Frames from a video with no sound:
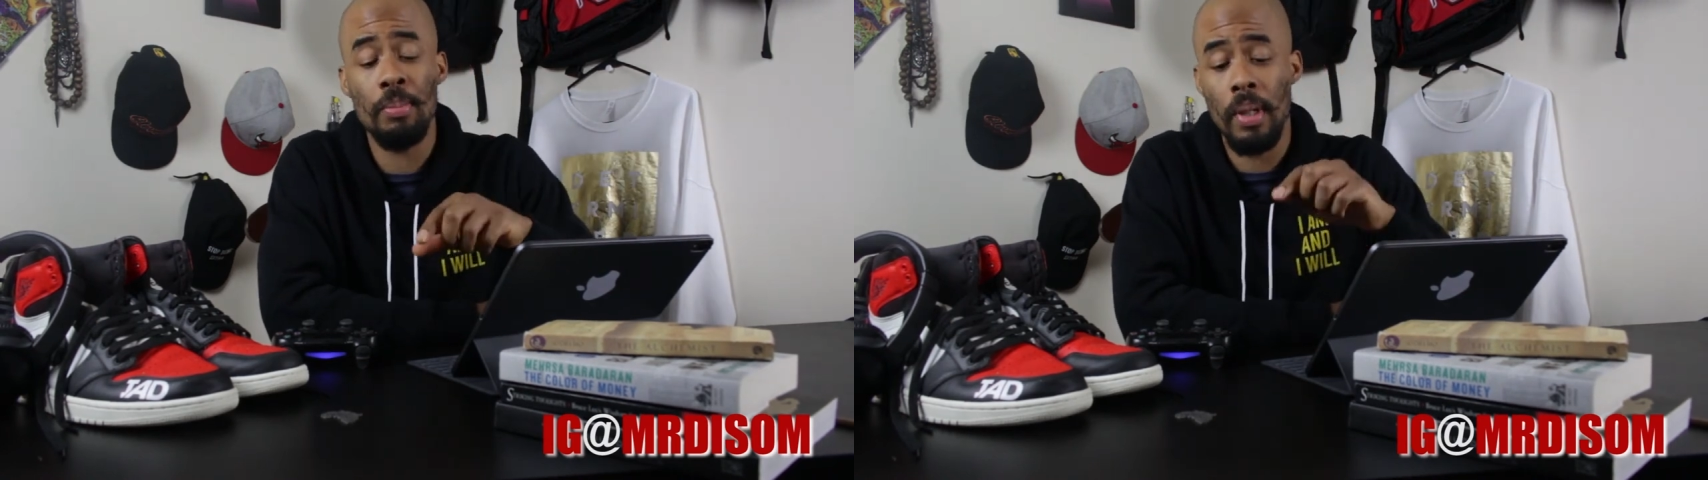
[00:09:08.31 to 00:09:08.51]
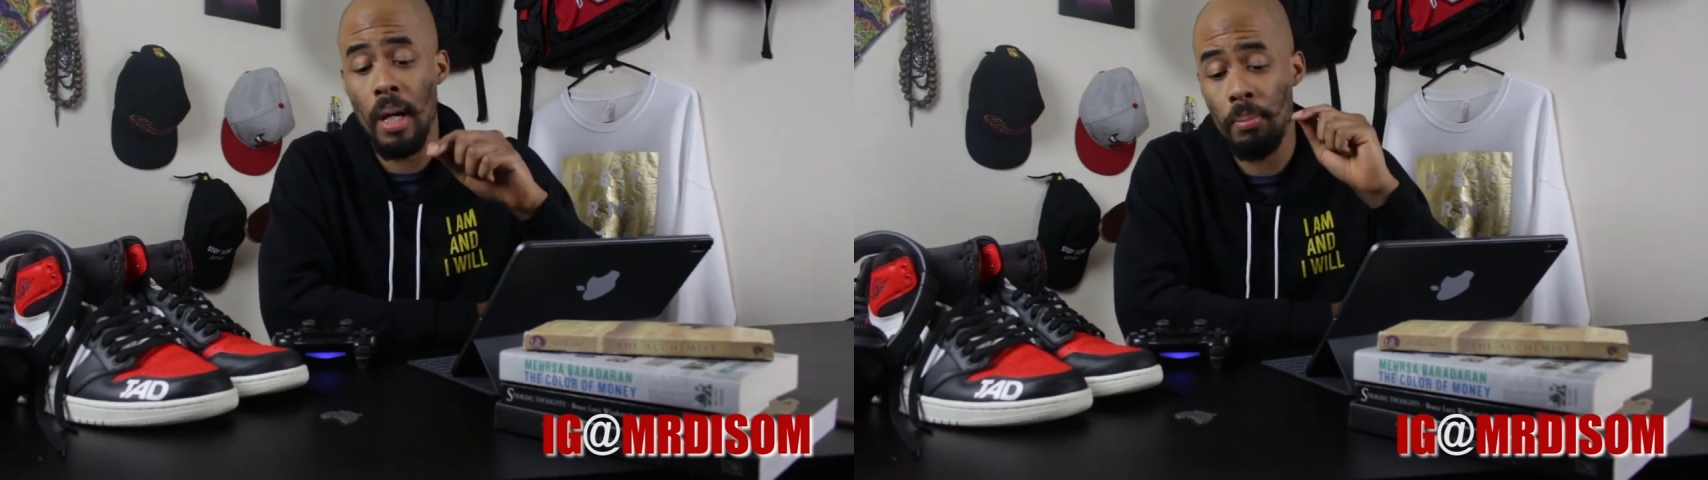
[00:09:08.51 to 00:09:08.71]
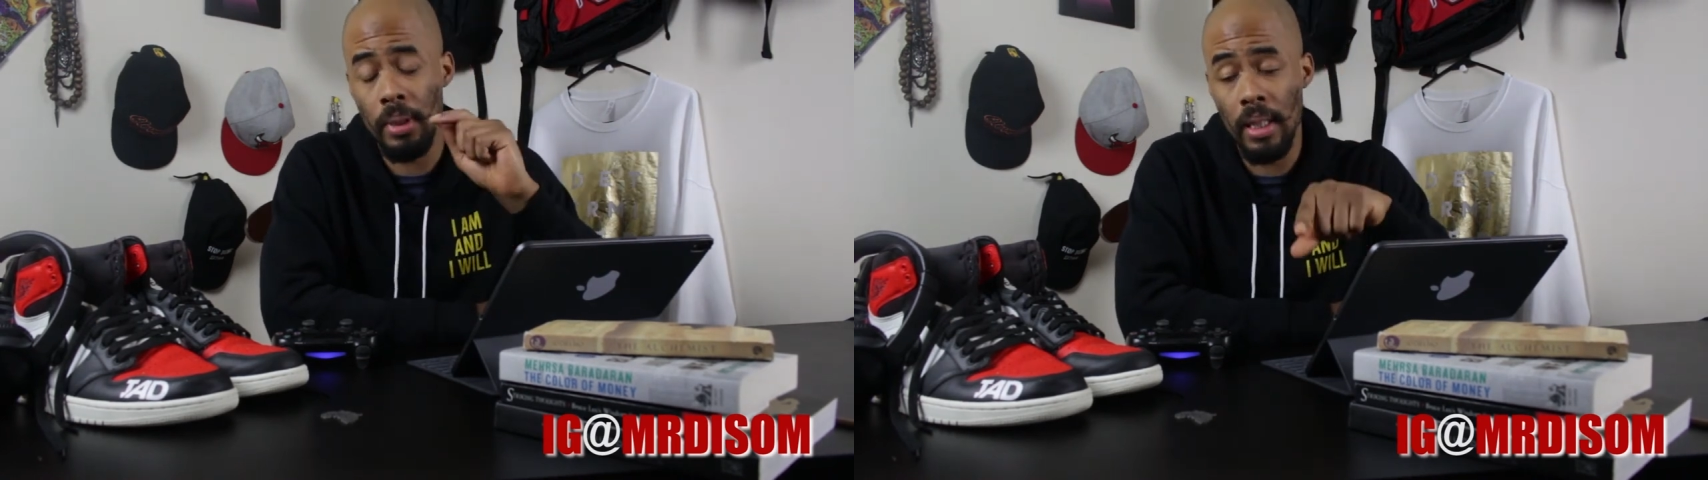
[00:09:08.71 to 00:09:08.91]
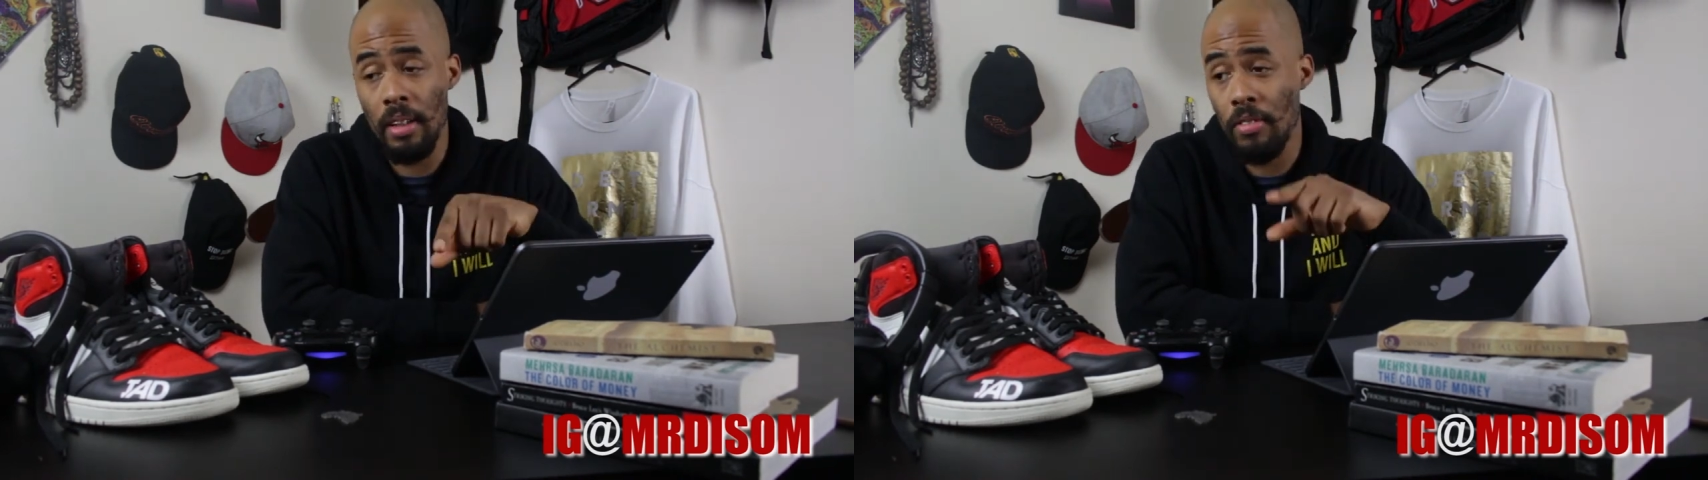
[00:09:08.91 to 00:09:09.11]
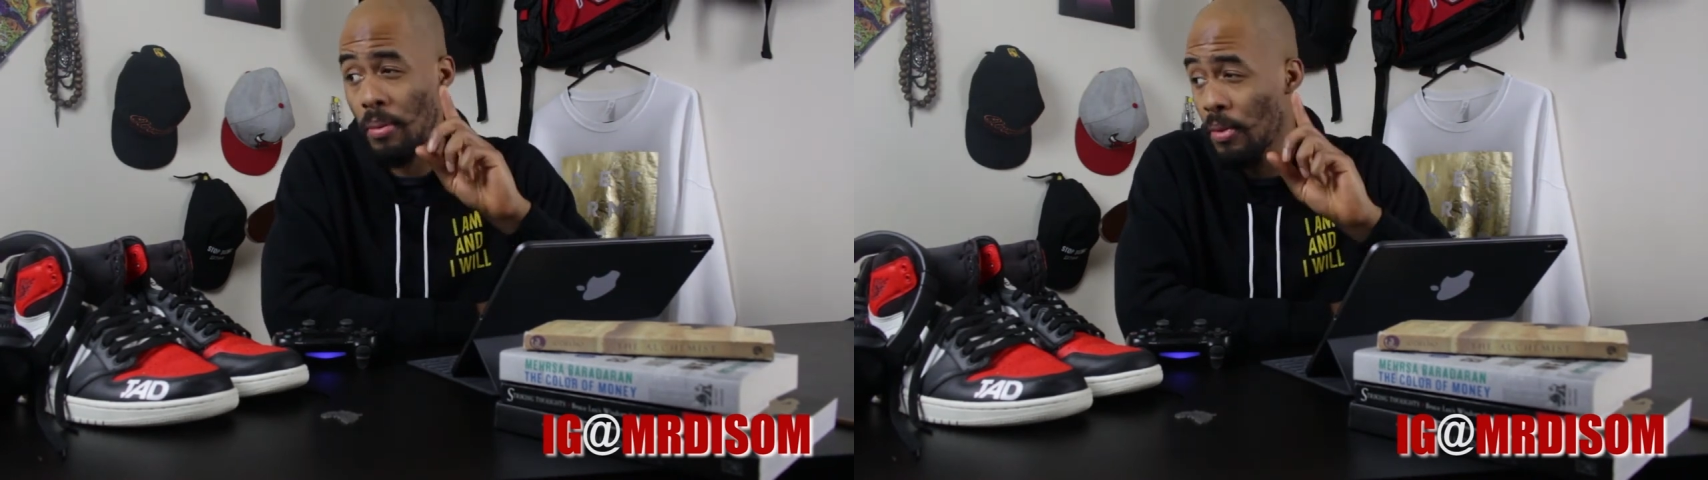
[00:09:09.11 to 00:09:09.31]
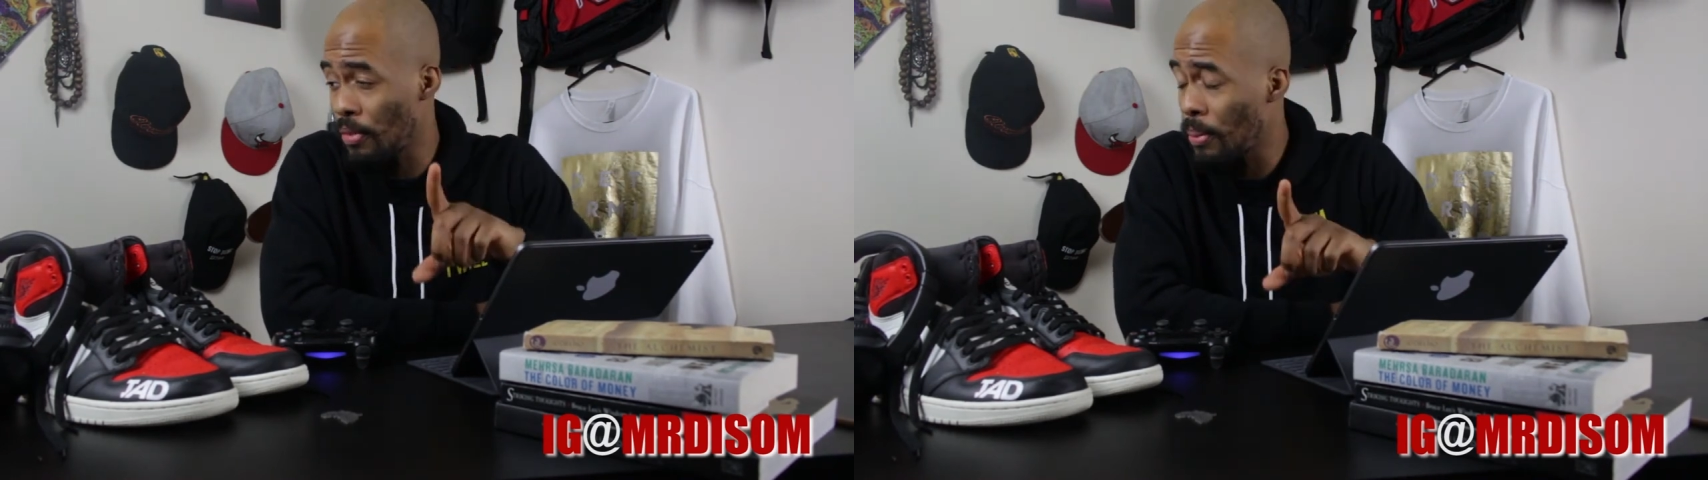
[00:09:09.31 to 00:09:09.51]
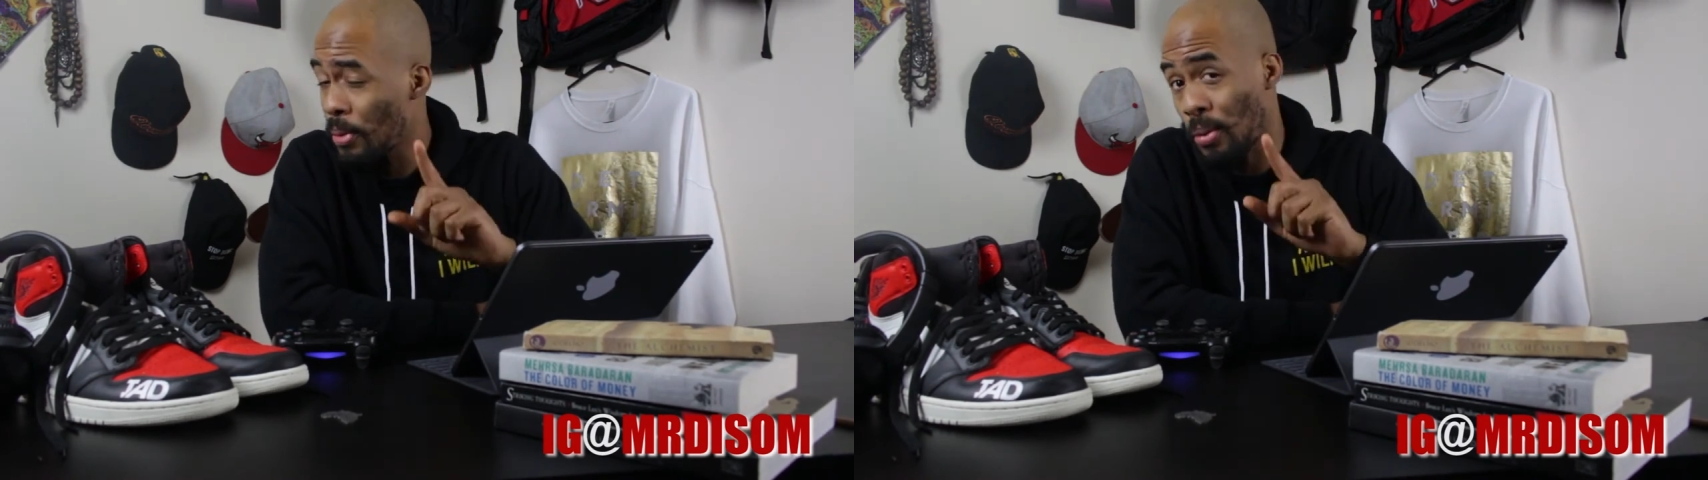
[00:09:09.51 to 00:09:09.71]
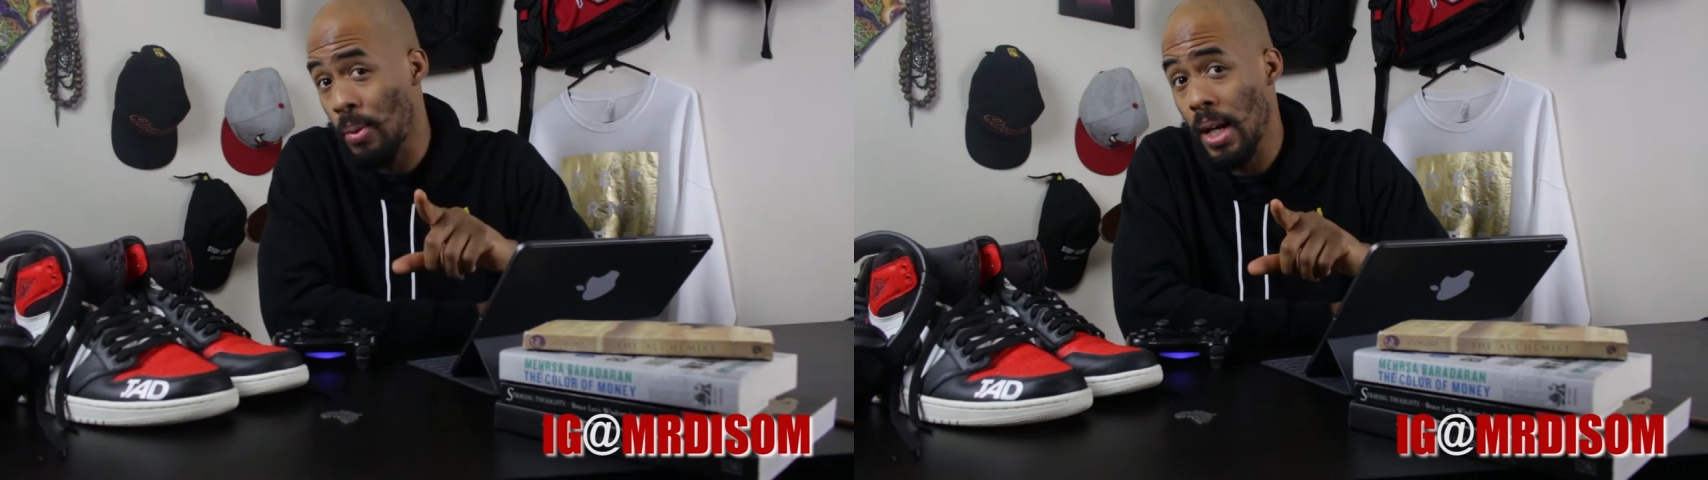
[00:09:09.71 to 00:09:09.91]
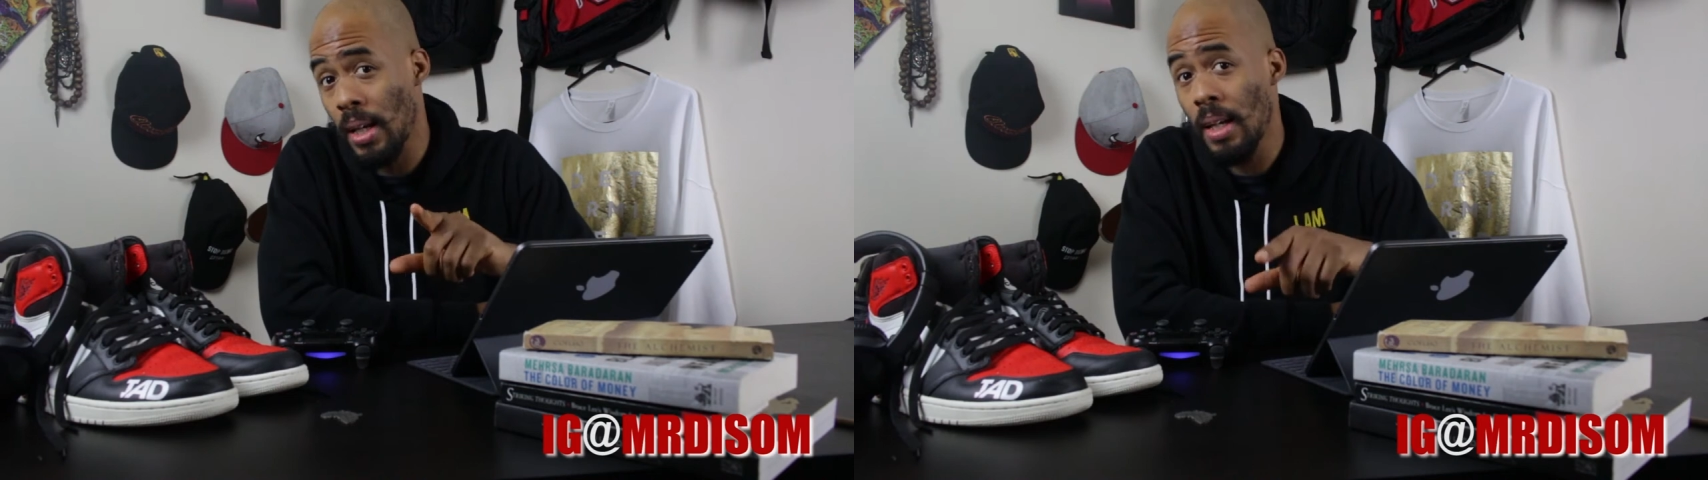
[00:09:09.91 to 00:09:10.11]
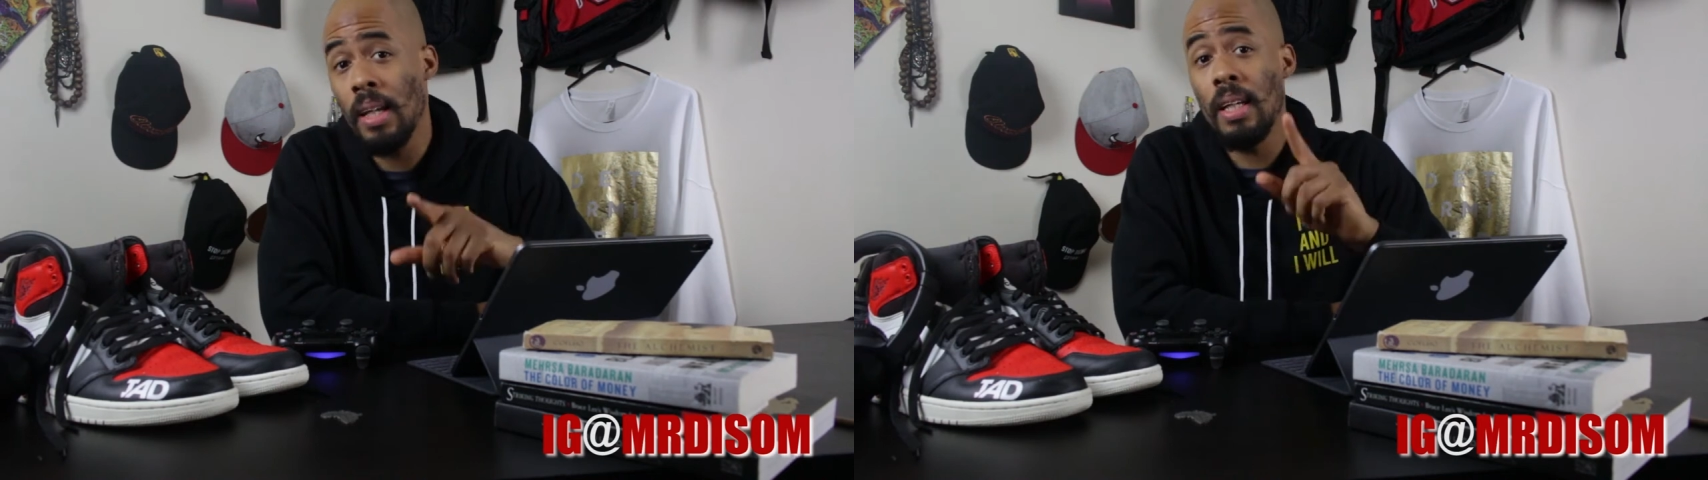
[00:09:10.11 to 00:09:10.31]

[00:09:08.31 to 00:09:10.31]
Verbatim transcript: but I believe, I'm, if I'm correct,